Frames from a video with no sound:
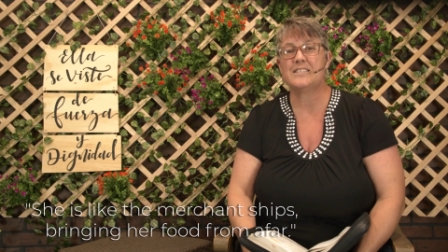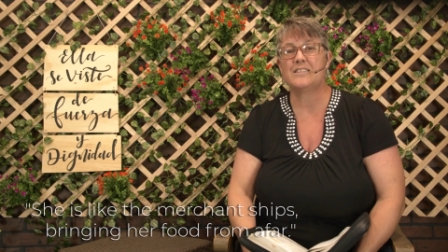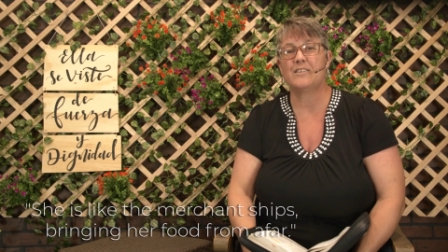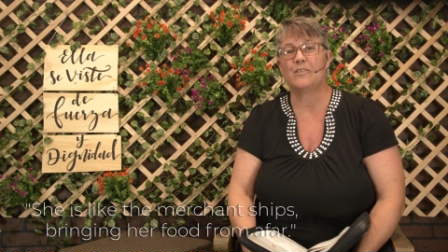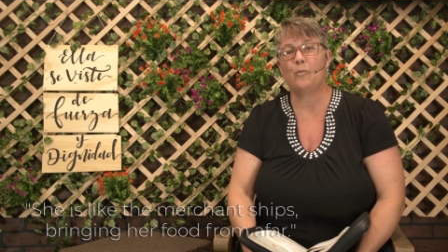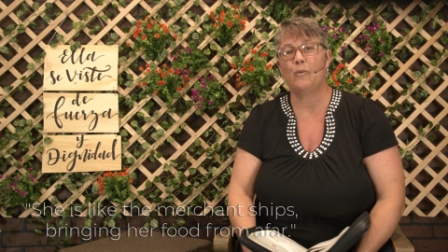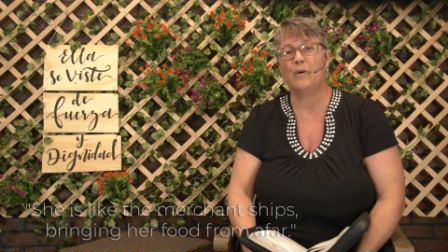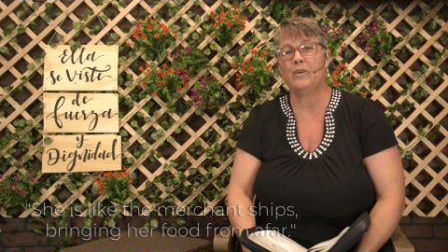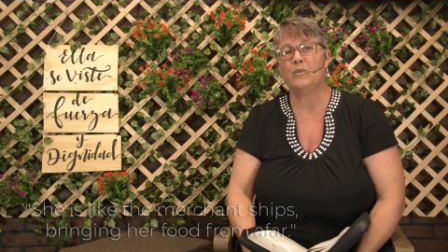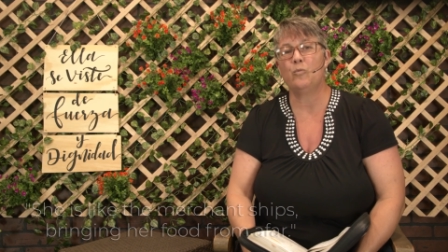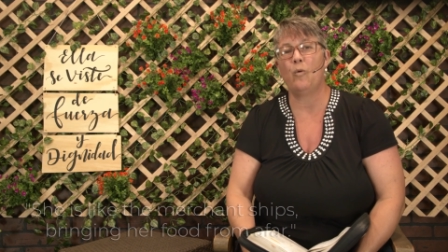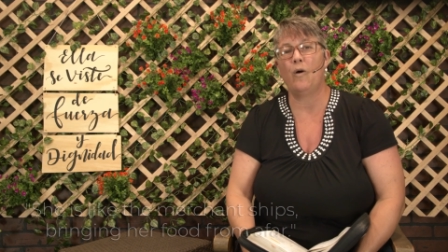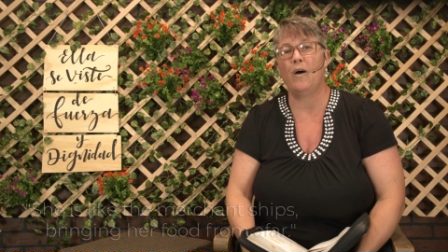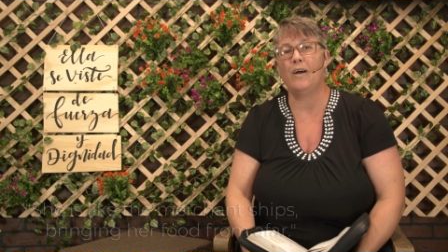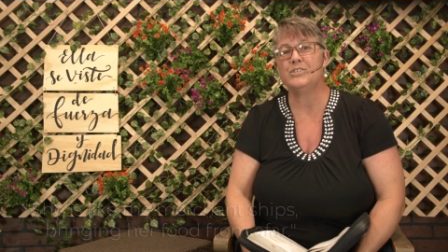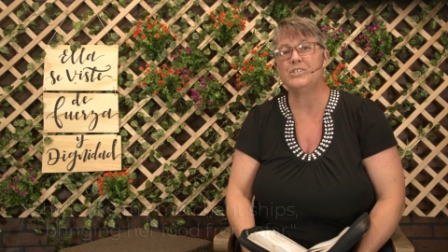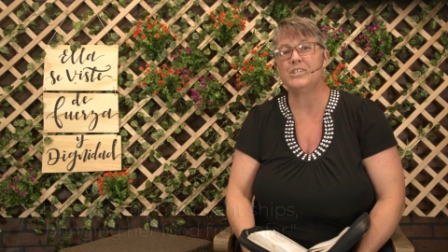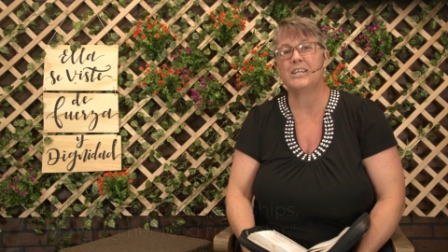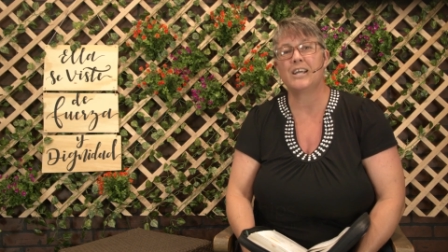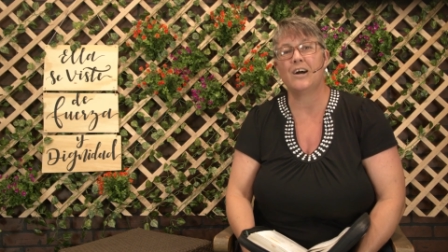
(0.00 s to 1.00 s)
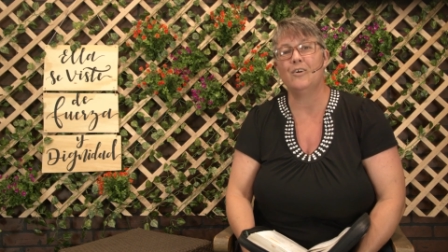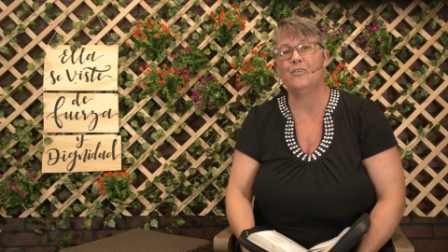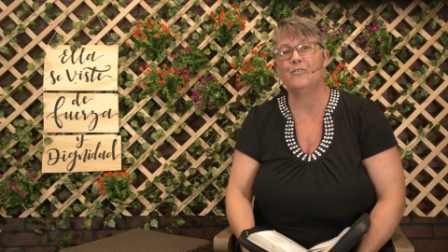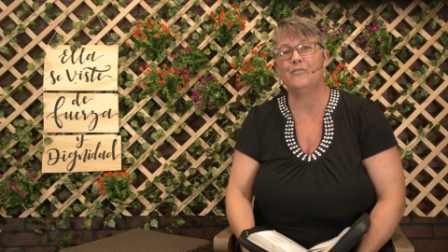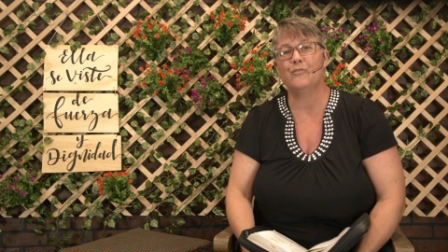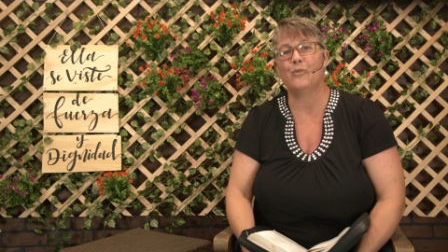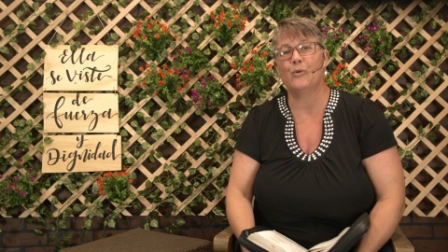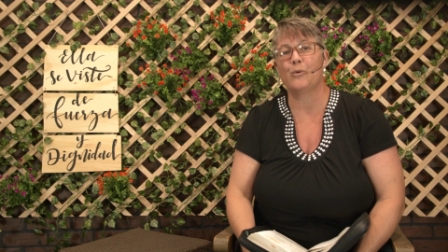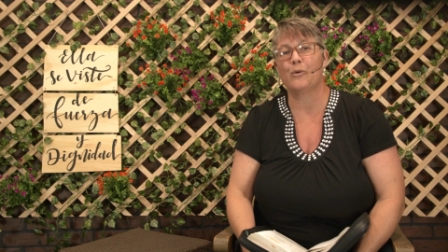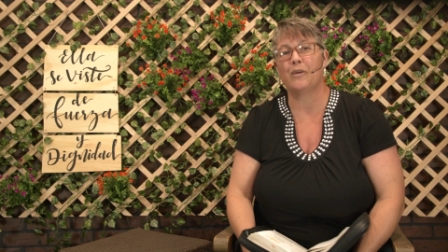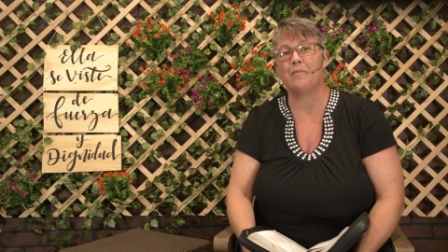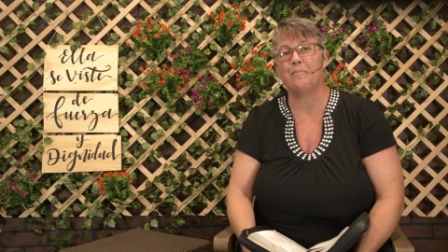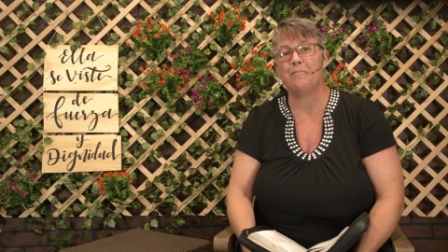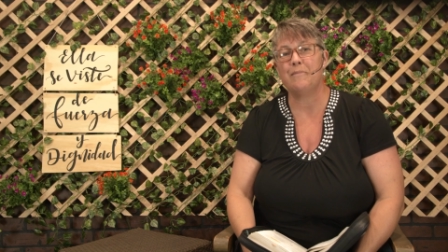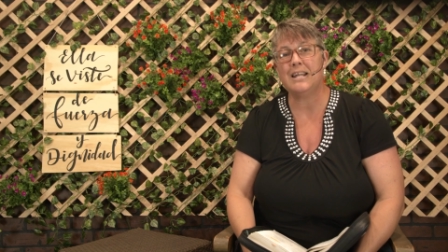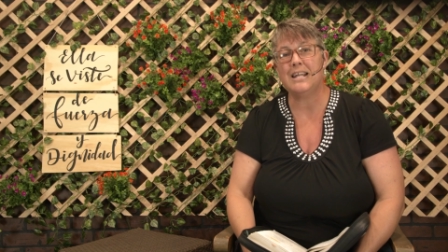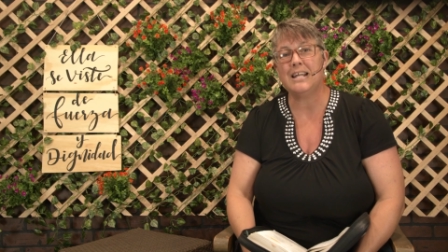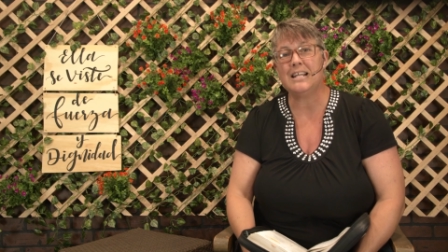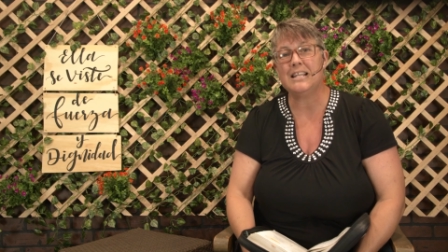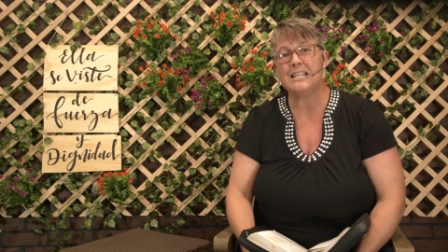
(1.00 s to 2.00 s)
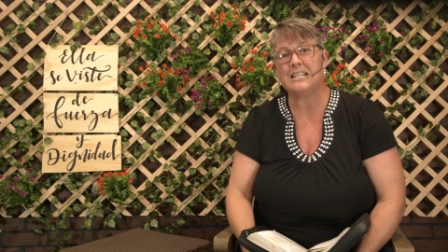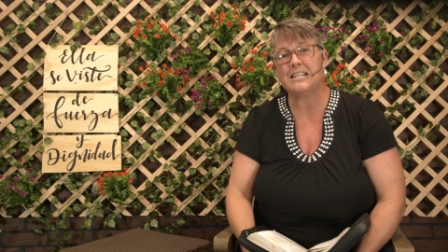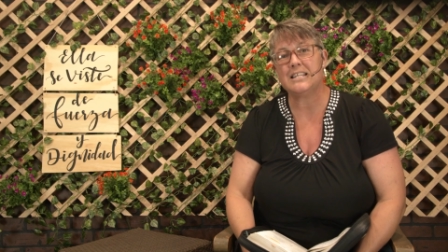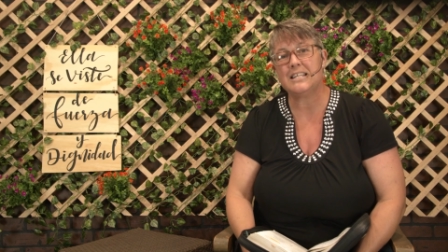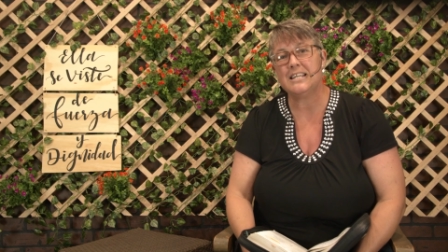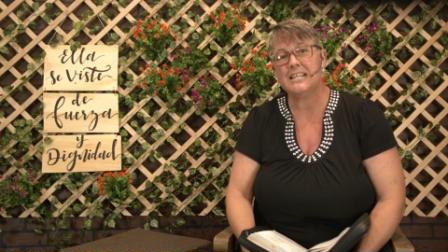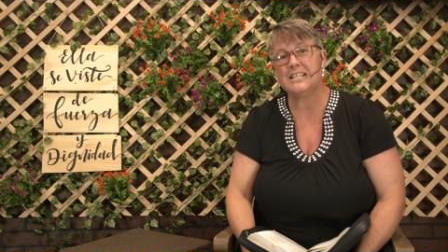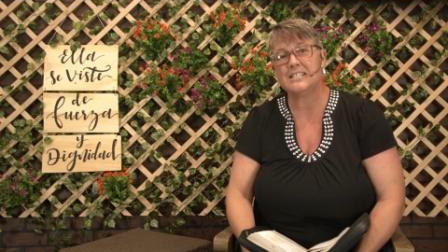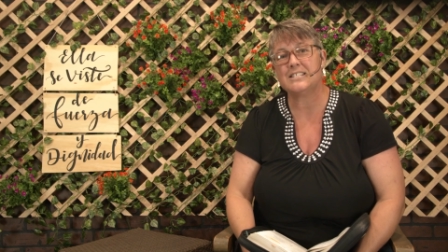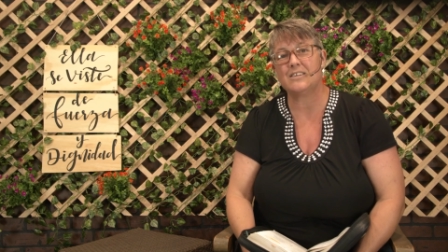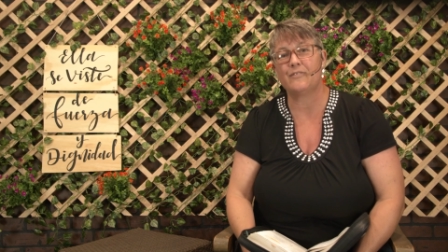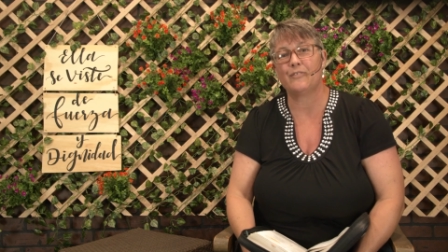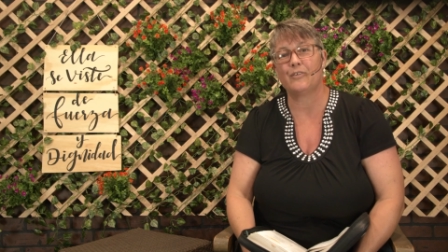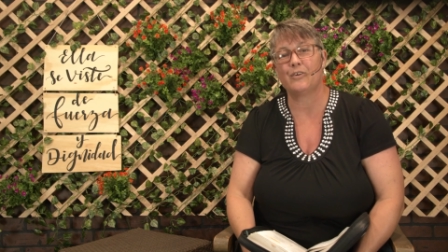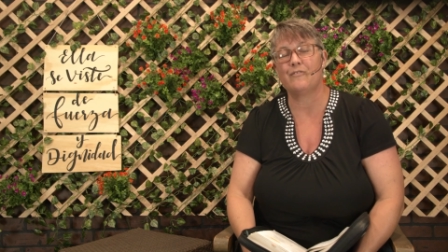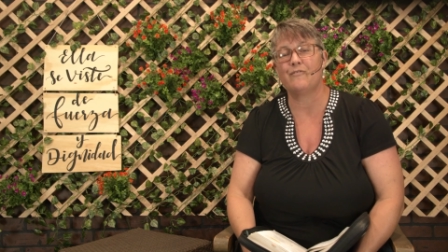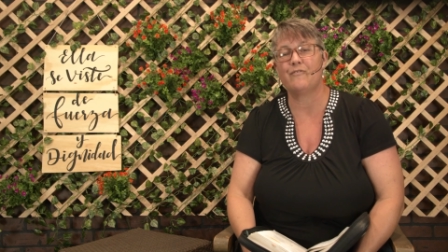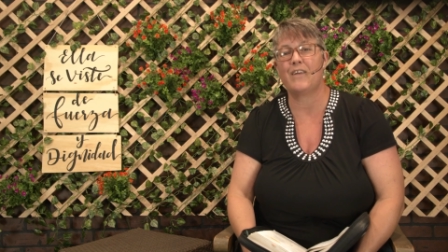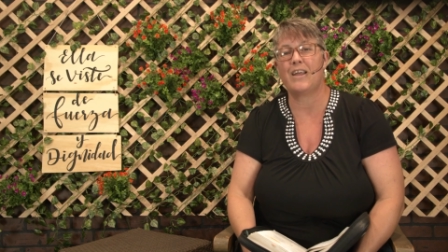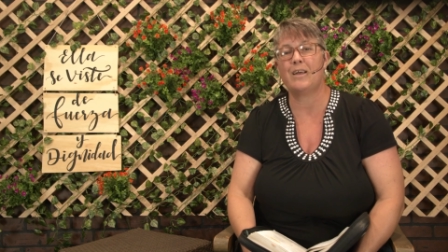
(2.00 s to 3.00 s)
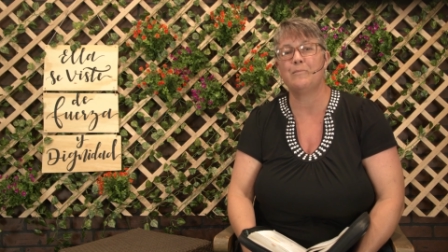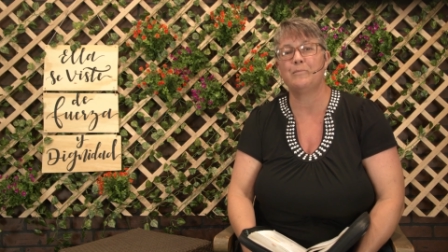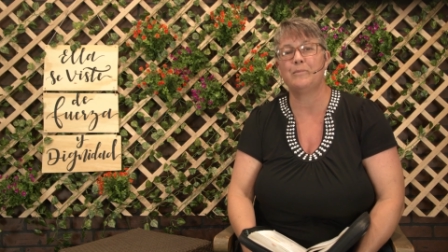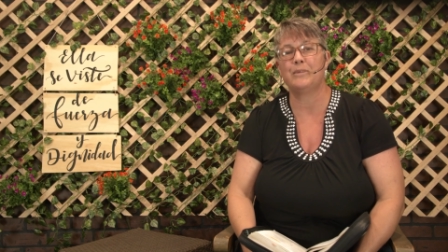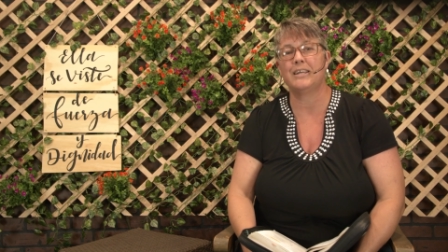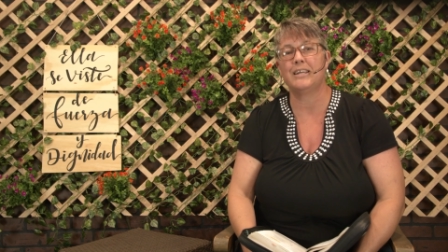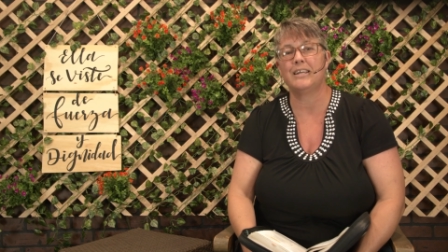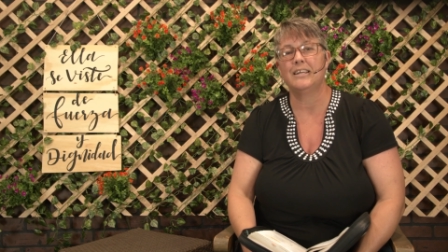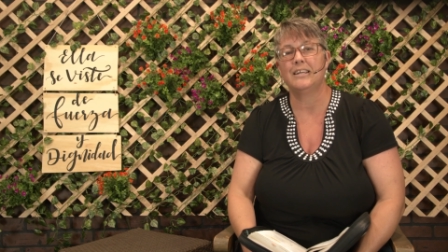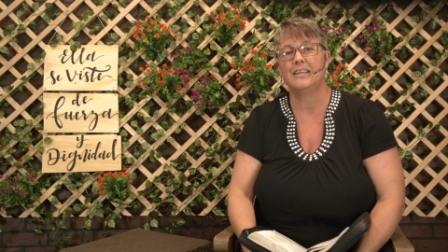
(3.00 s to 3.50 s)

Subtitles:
the one watching out for and meeting the needs of her family.